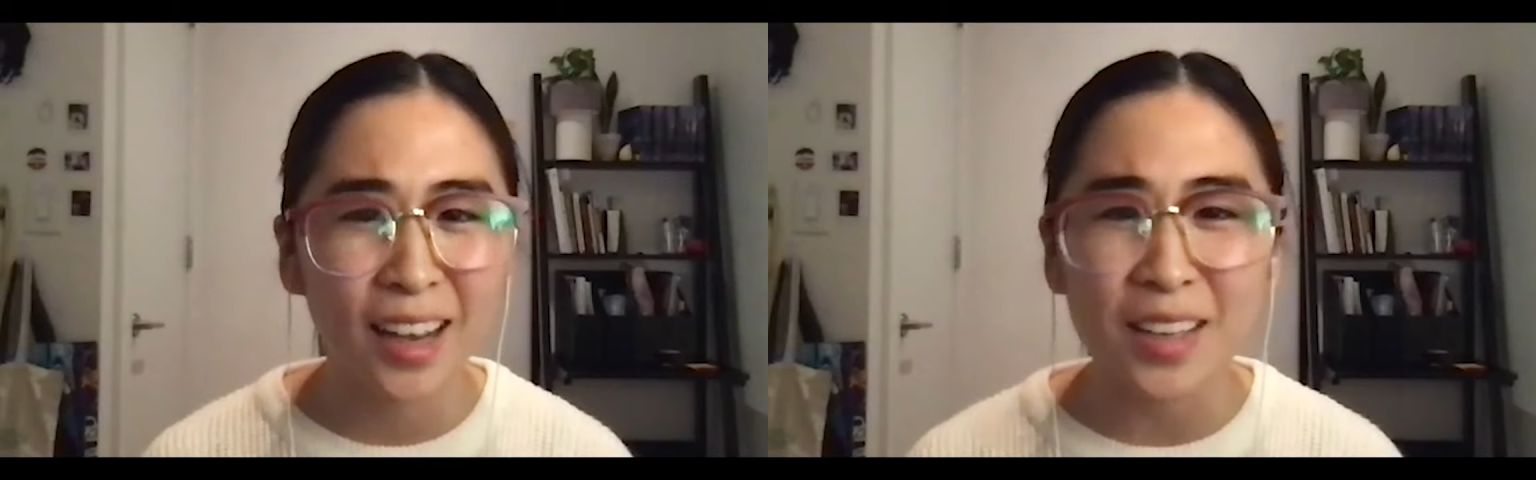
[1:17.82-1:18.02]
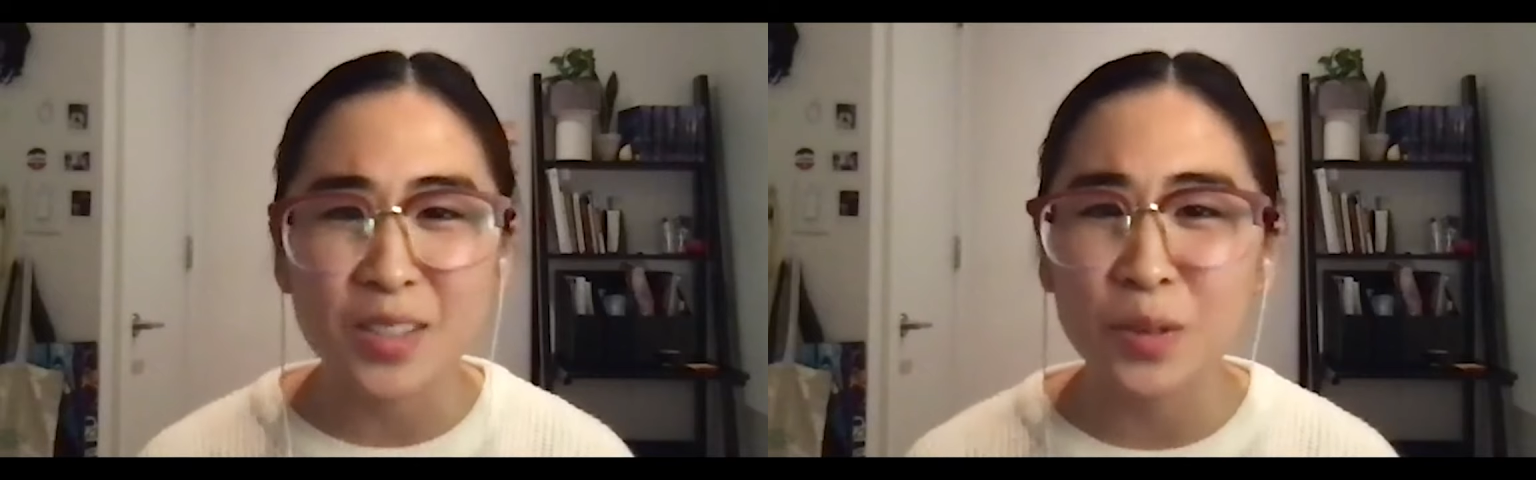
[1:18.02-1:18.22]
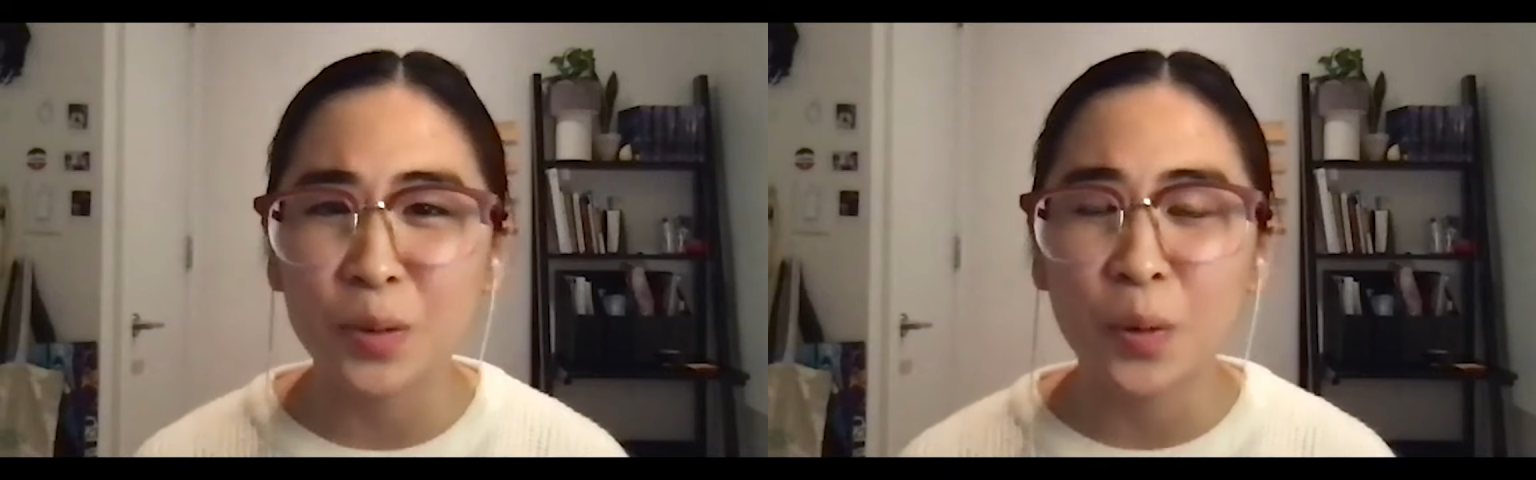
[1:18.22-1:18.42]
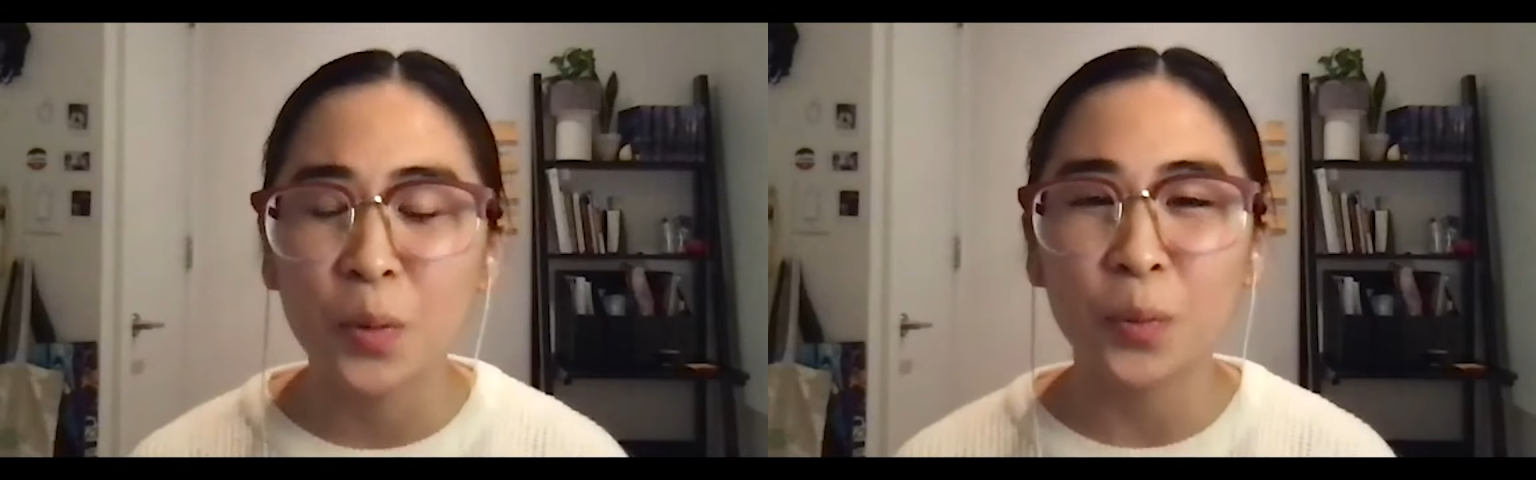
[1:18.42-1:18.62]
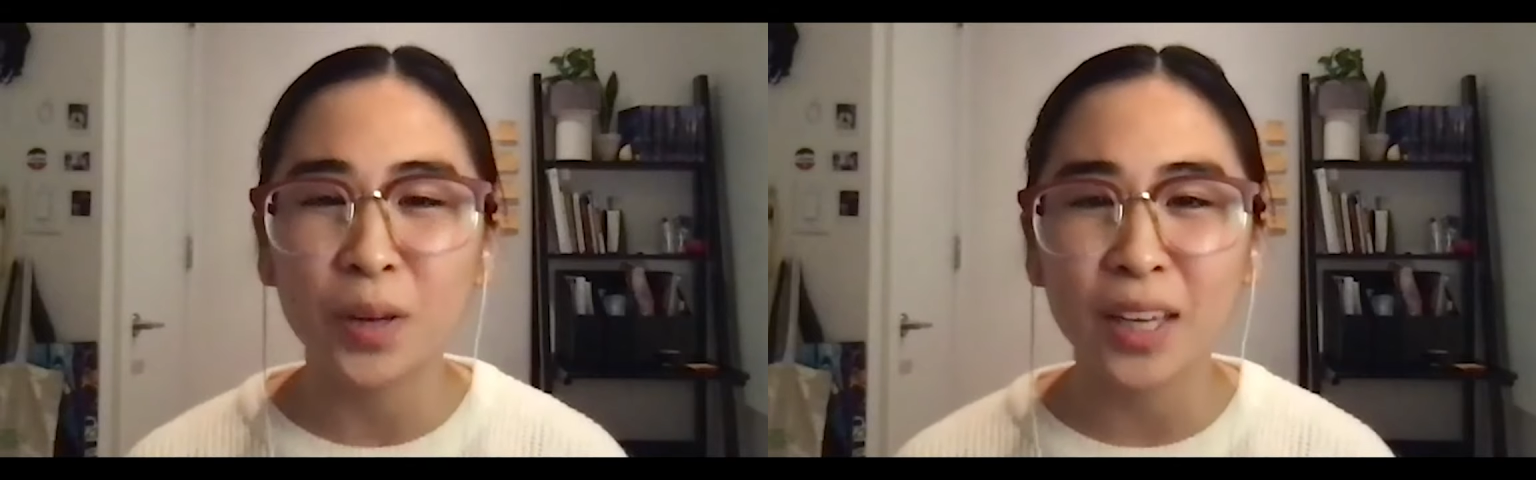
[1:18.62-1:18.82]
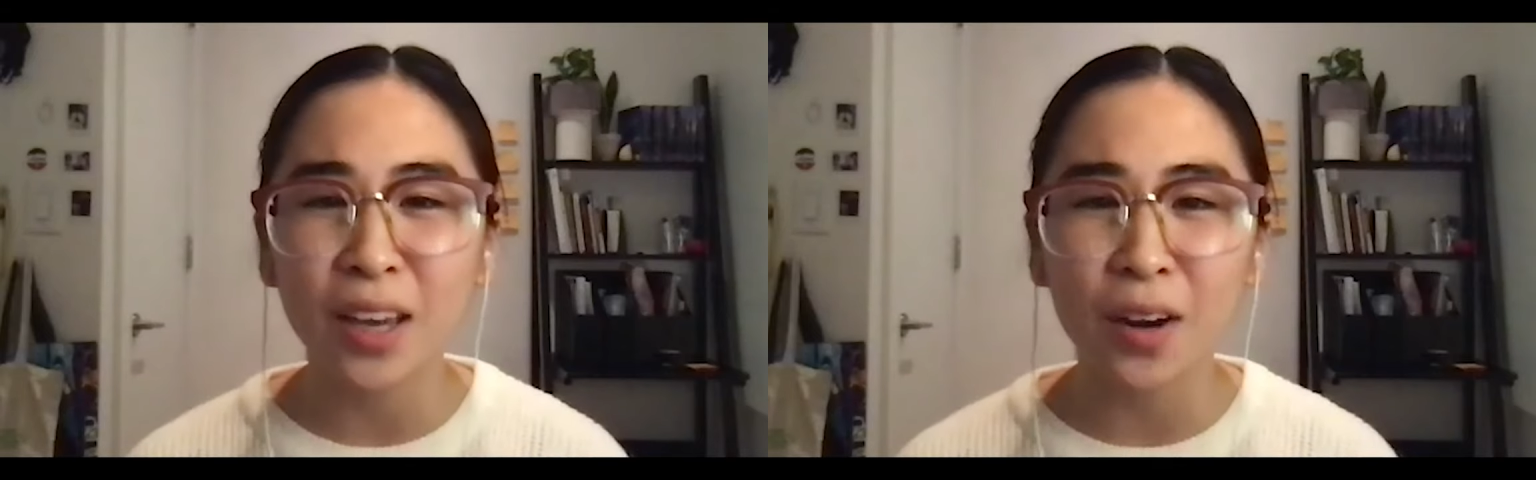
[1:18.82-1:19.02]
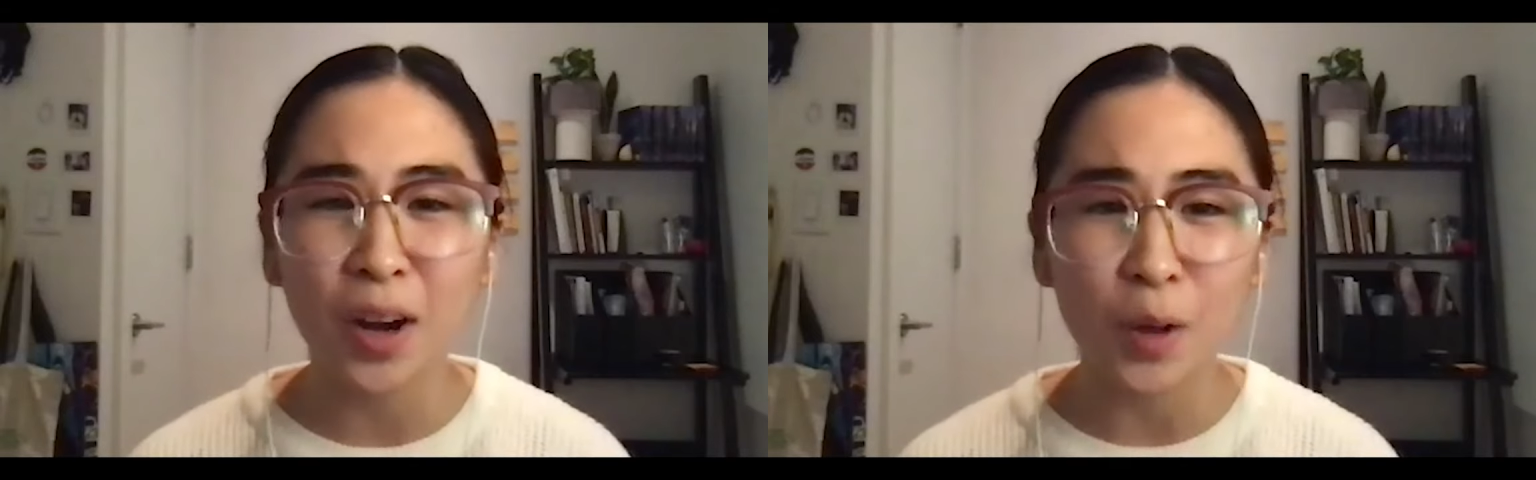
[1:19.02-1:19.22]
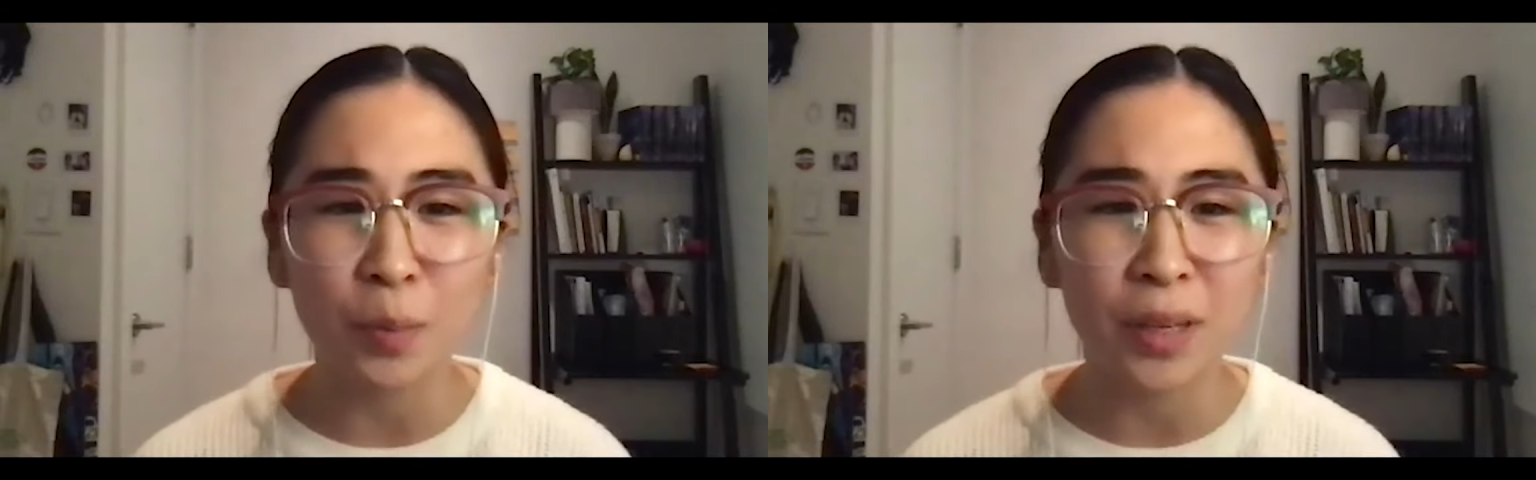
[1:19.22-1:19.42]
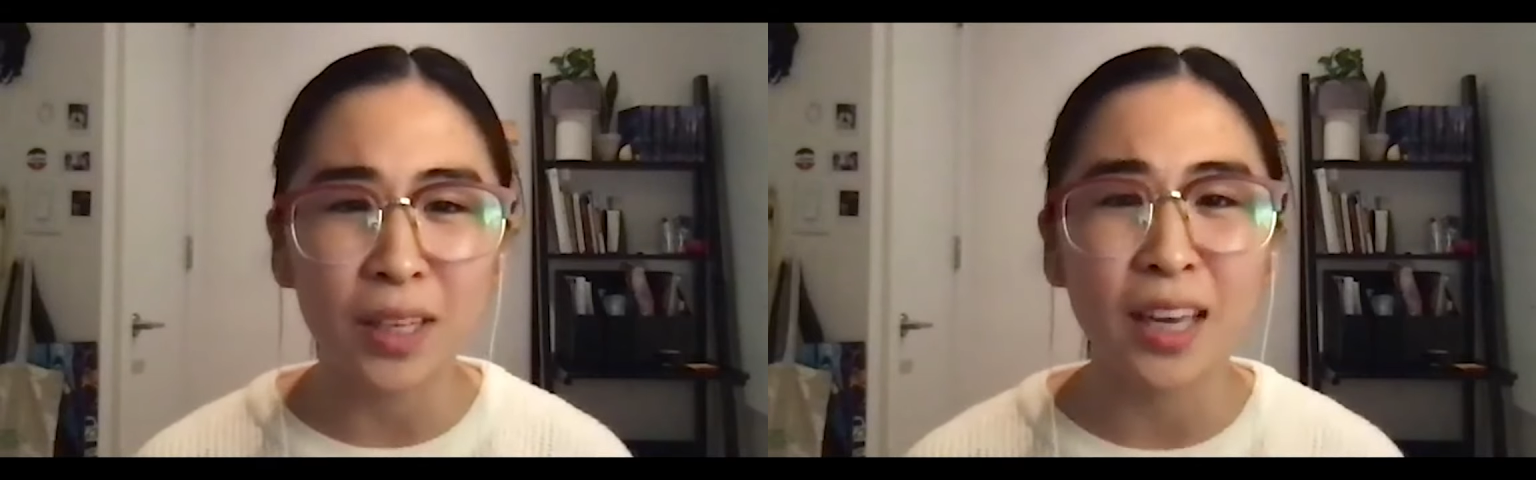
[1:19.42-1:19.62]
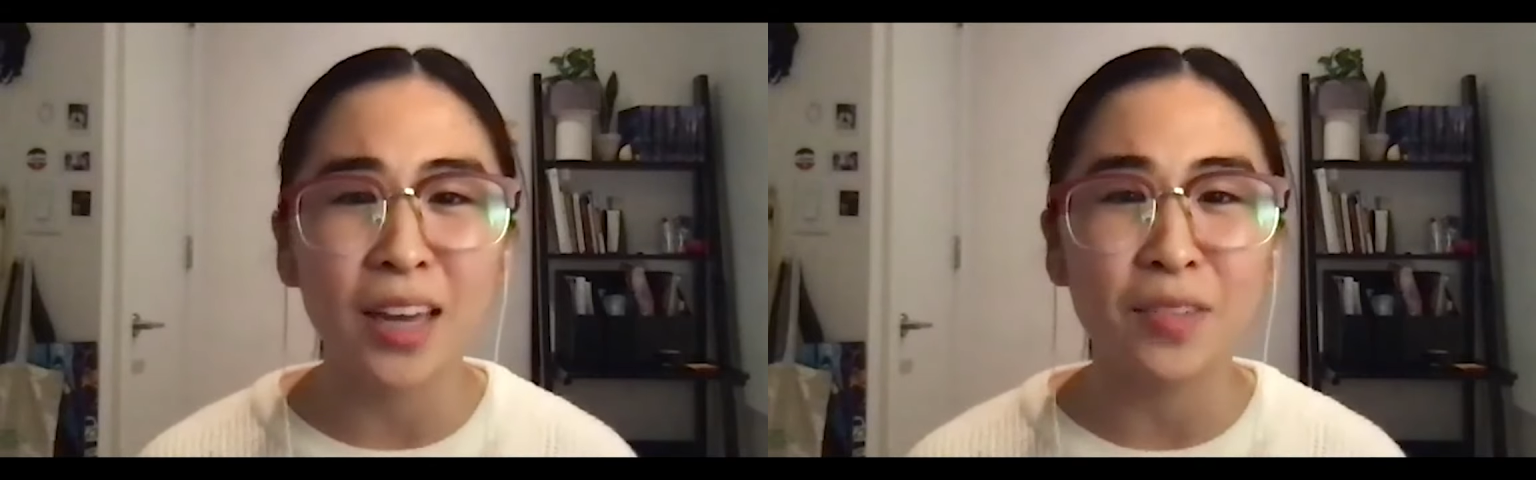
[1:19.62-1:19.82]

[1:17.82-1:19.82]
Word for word: Guys, we are helping